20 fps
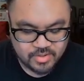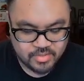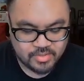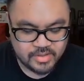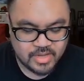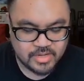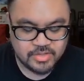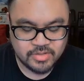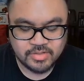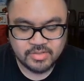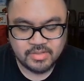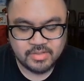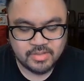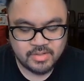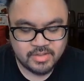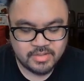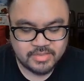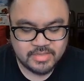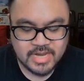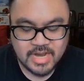get your
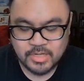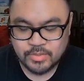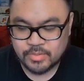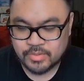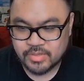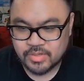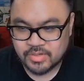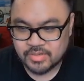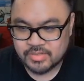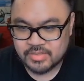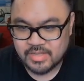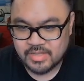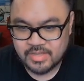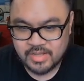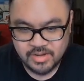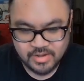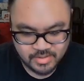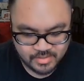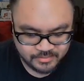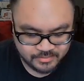tax returns in
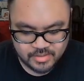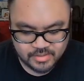there.